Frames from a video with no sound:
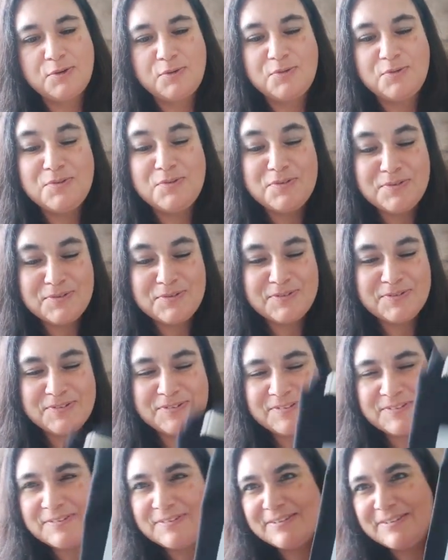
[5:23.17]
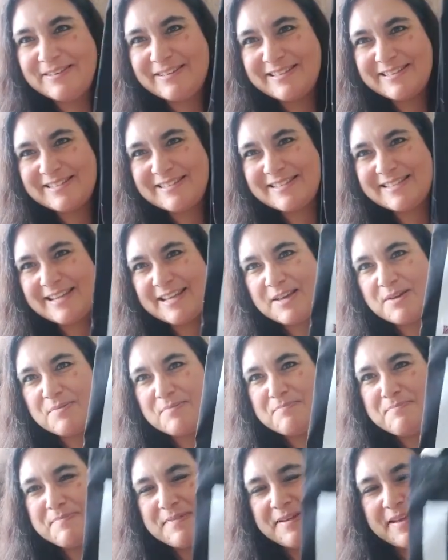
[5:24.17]
Ooh, let's see
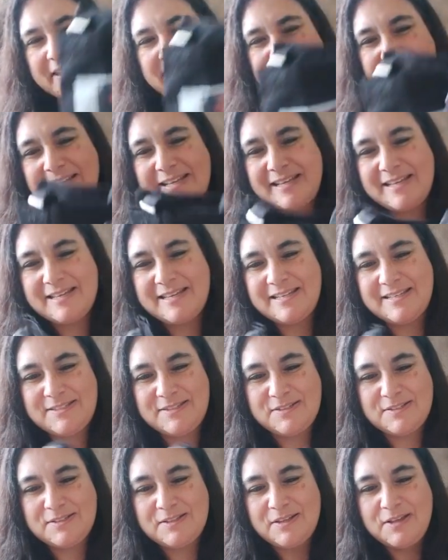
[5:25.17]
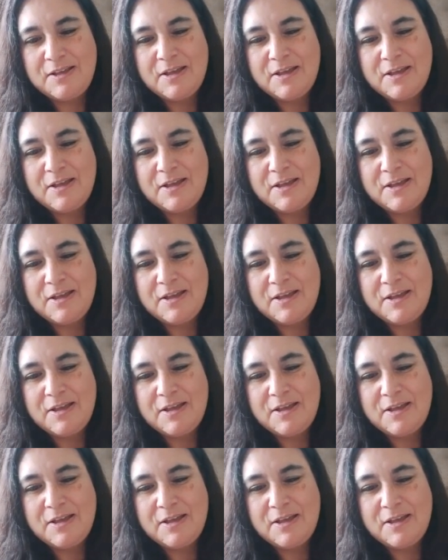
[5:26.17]
how big it is.